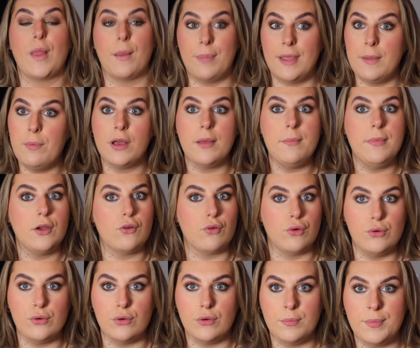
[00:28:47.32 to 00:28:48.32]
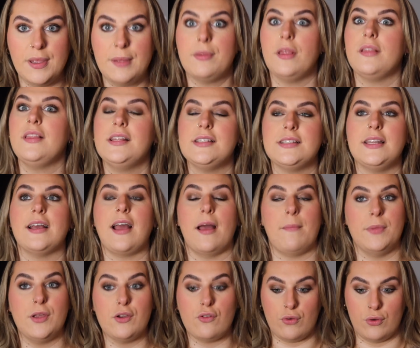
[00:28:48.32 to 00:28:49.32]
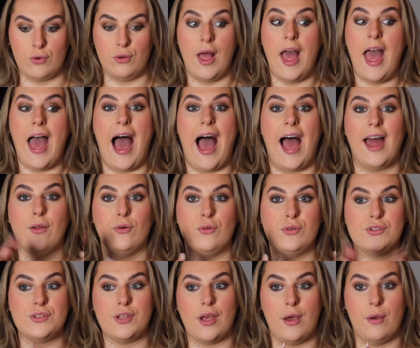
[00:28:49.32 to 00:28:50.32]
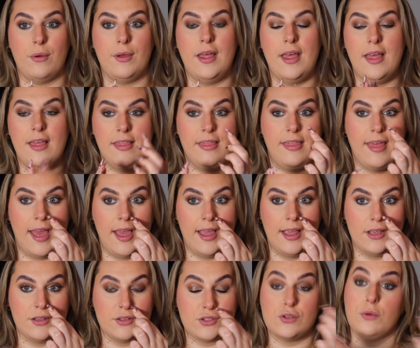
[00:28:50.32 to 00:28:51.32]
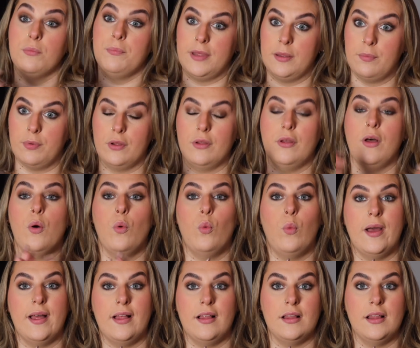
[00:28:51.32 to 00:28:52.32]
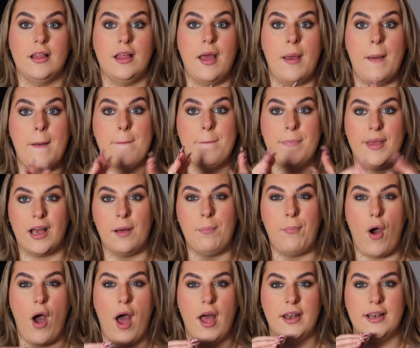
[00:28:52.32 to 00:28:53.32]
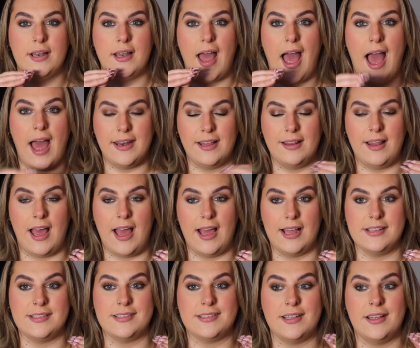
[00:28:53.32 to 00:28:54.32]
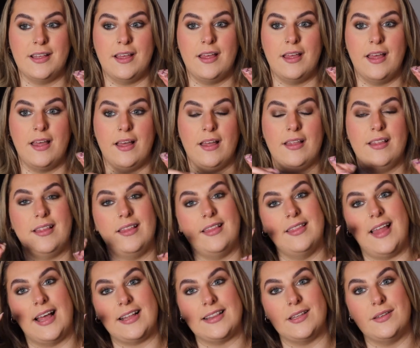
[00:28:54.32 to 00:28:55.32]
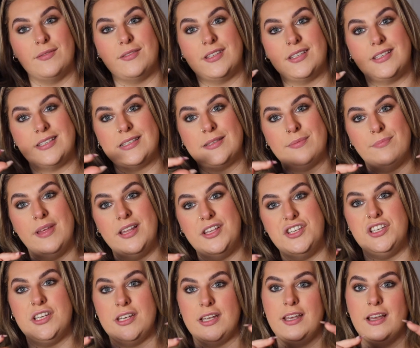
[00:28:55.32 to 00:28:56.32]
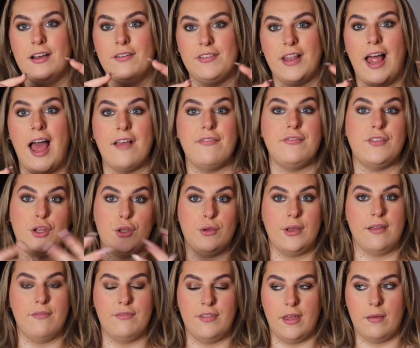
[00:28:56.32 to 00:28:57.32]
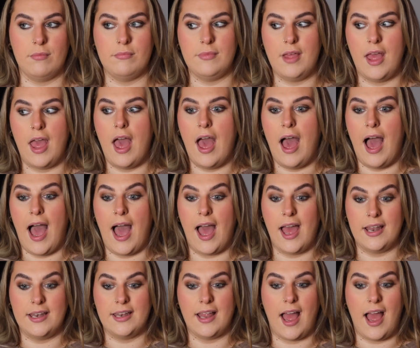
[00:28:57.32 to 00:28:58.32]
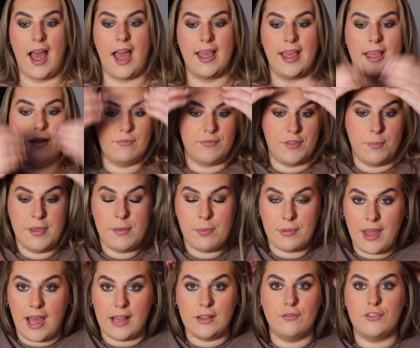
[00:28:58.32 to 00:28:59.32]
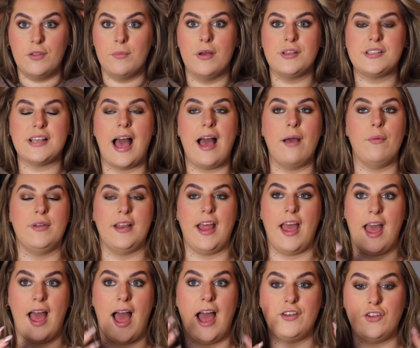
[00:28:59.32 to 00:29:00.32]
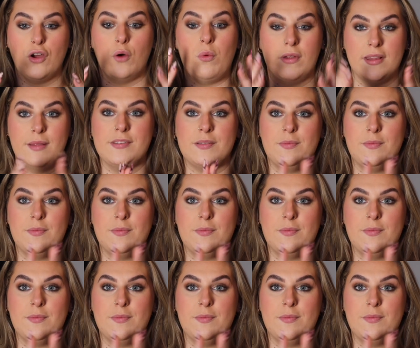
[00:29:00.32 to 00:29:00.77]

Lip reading: people can be cruel. People on the internet can be cruel. And also, some people will pick apart and analyze like the smidgy of life that you give them. And the people that I love the most, I don't want them